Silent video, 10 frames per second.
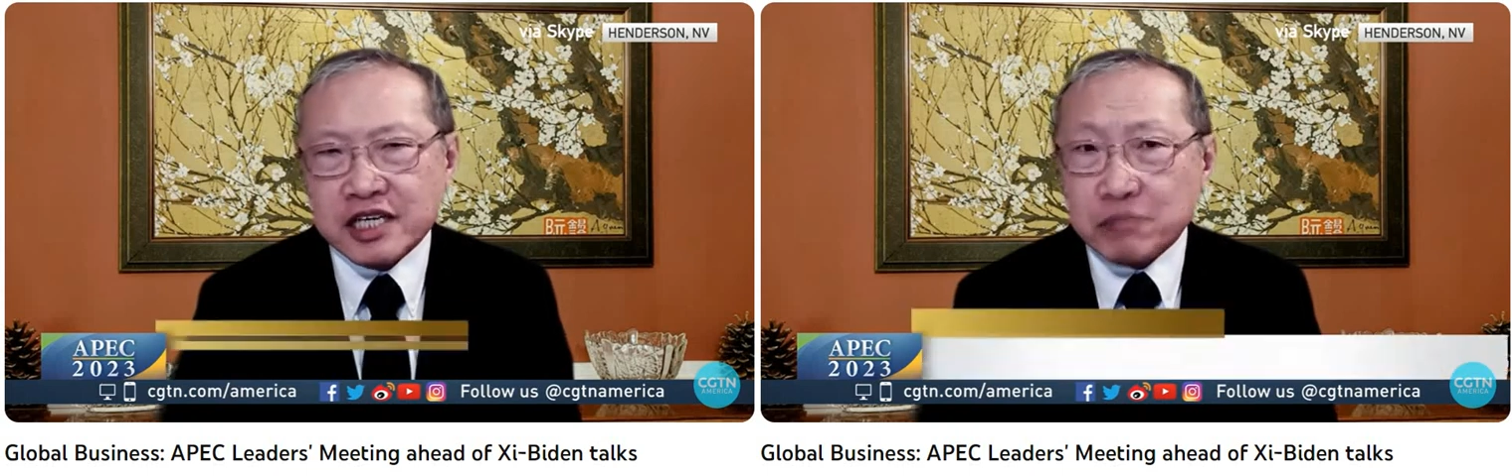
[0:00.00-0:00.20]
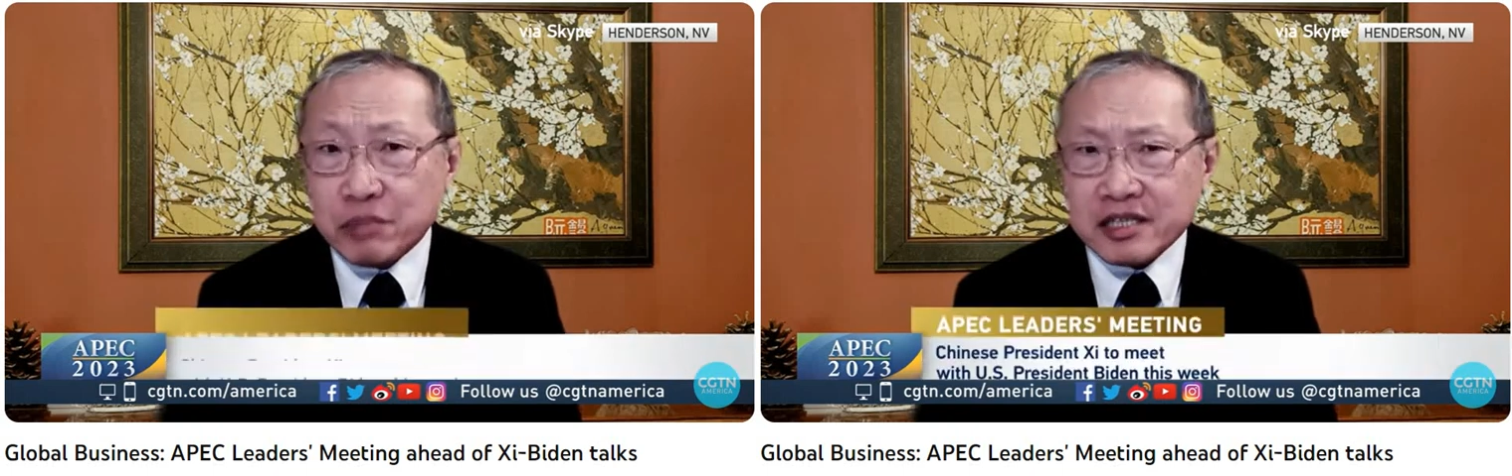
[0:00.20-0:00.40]

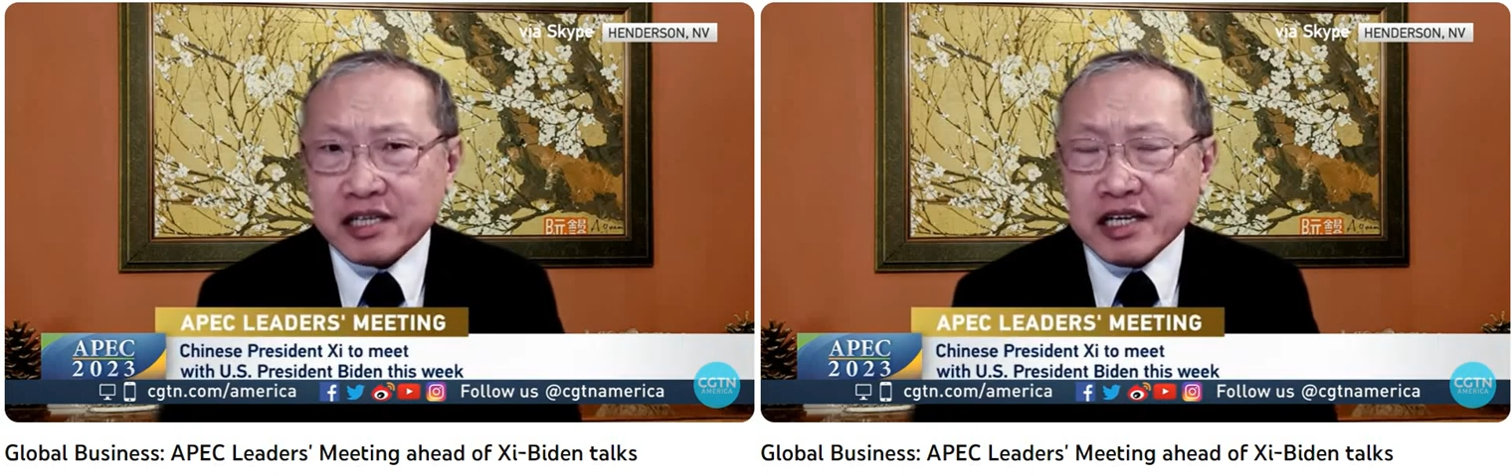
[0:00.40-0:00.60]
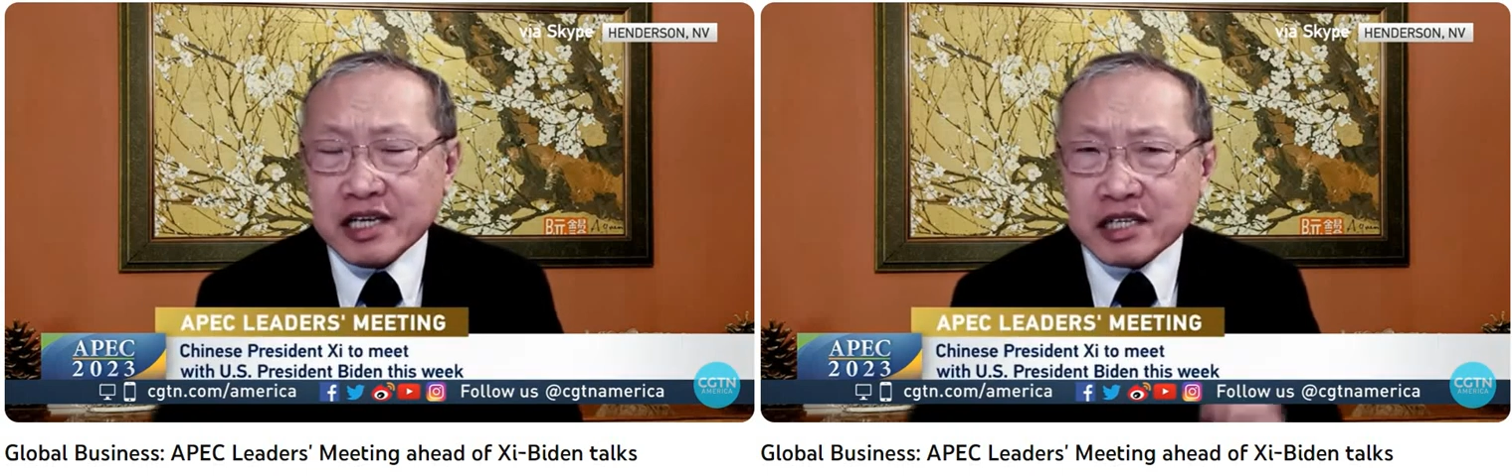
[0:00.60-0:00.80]
But
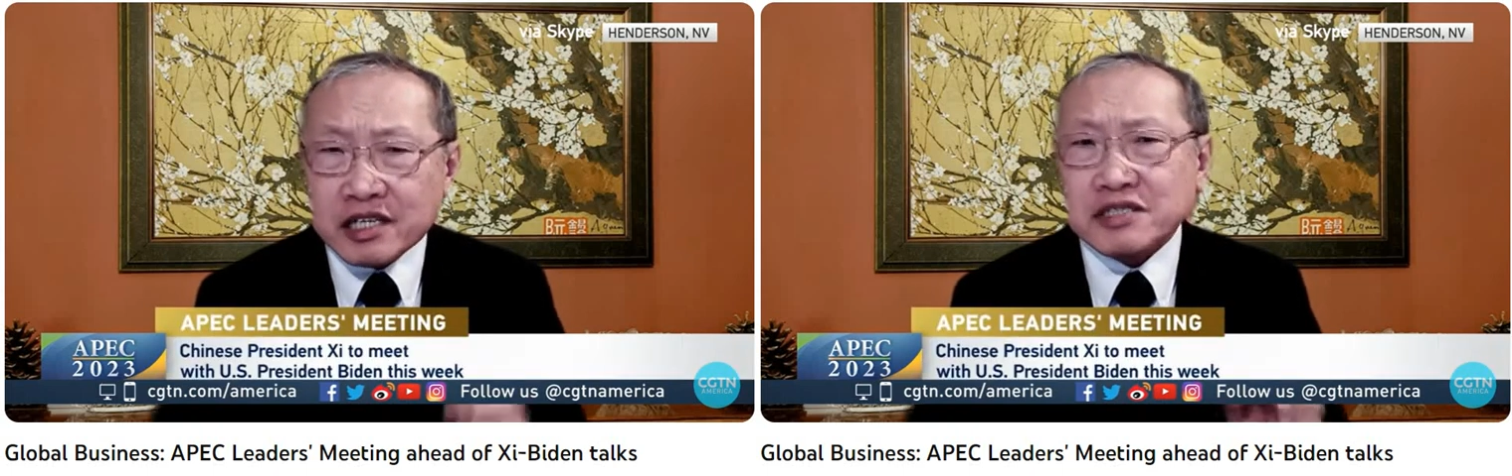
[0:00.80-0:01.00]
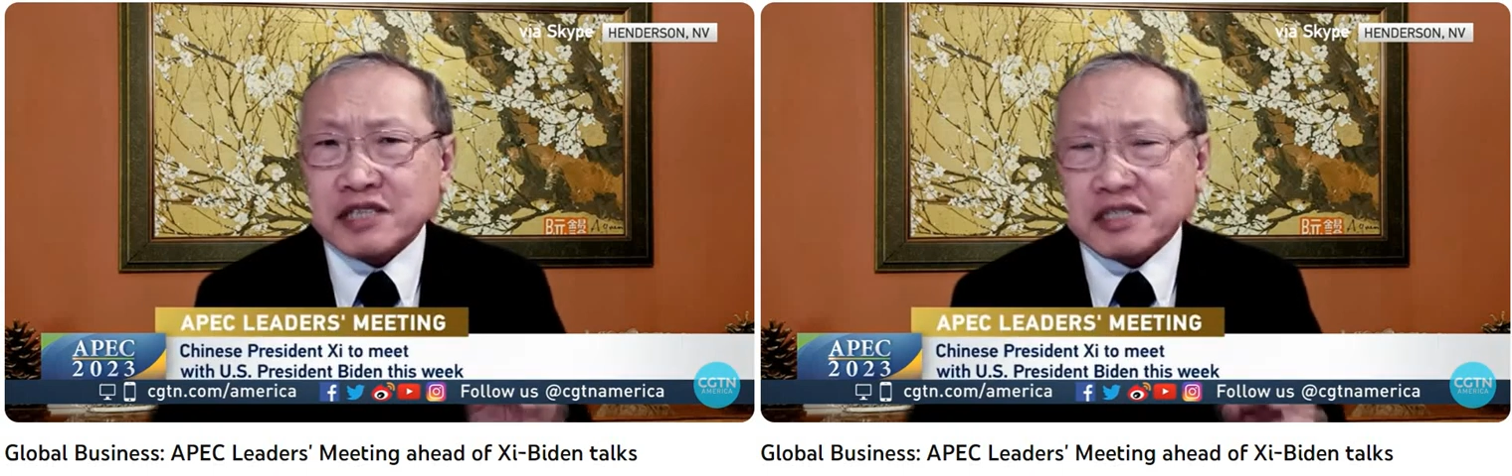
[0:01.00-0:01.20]

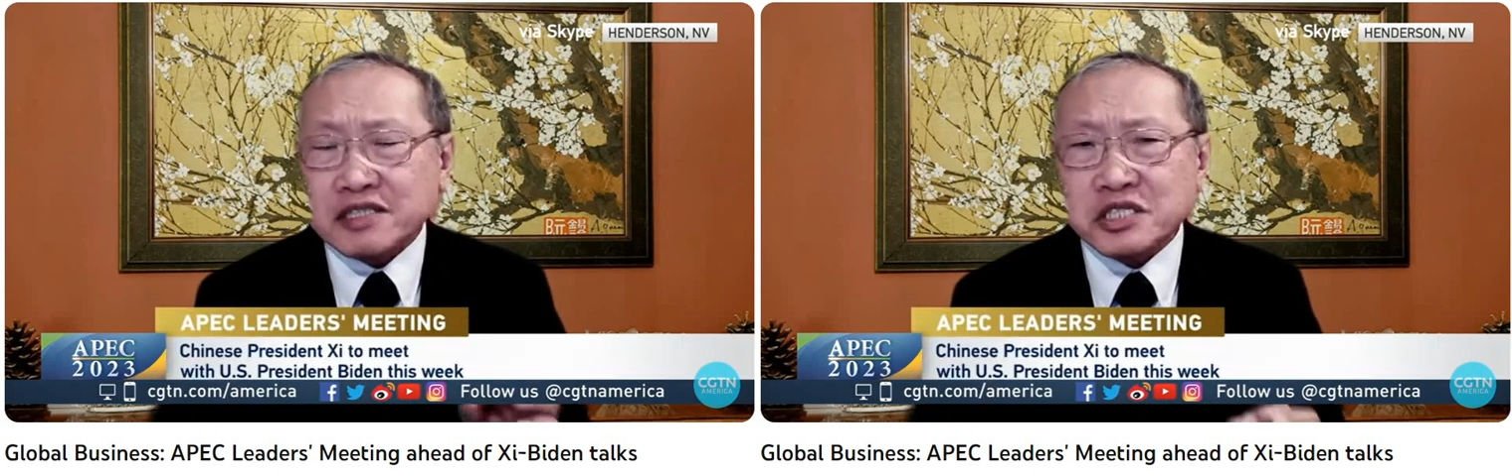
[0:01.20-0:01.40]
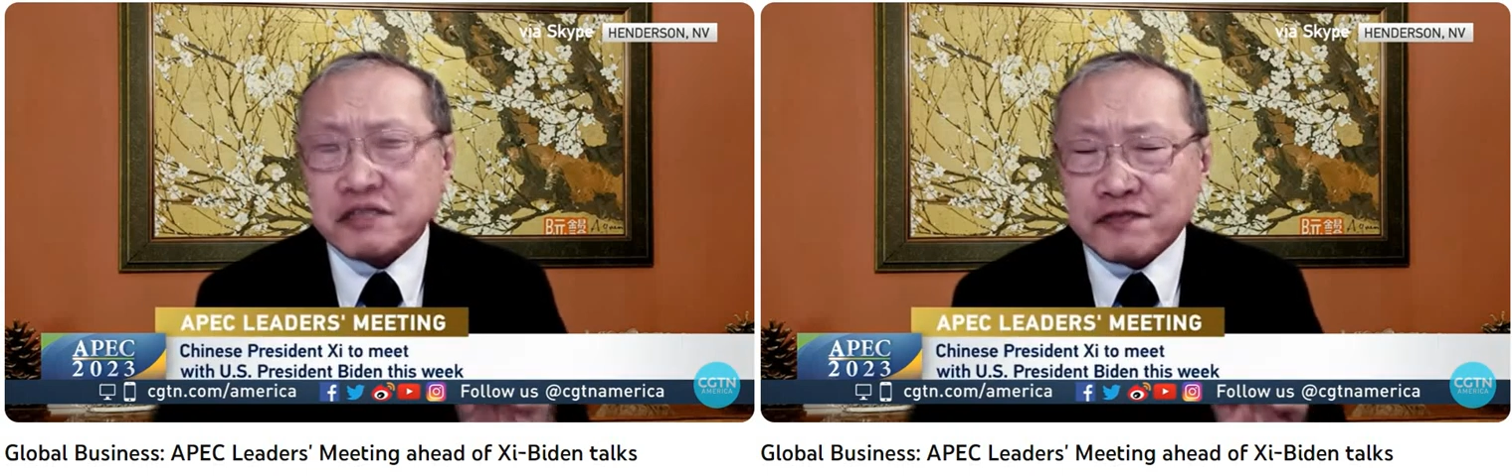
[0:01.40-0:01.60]
it, the, these